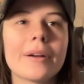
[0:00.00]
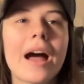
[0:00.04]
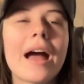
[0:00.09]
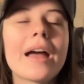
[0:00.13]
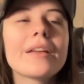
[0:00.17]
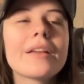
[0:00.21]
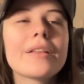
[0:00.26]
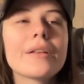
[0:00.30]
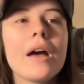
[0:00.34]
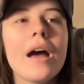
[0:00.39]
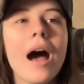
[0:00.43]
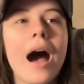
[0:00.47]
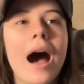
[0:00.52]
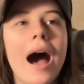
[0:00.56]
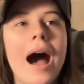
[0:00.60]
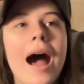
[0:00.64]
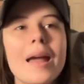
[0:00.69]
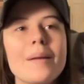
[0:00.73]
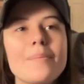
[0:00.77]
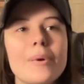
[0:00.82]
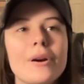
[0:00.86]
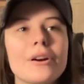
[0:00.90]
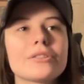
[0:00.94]
I I
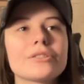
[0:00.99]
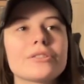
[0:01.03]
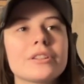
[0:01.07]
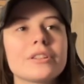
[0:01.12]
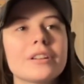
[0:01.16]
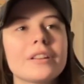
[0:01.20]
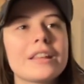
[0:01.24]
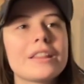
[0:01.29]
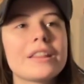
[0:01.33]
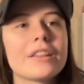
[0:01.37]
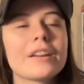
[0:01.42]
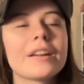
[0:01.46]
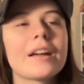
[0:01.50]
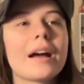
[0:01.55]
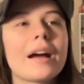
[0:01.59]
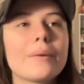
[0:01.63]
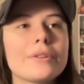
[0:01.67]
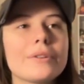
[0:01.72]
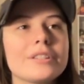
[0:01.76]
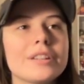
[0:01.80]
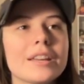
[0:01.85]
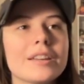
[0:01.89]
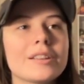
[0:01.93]
personally think I
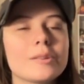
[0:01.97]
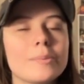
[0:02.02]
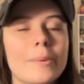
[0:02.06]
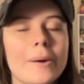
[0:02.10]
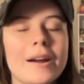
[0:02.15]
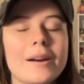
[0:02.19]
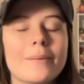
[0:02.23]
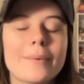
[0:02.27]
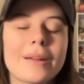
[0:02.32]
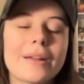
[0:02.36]
would take Spider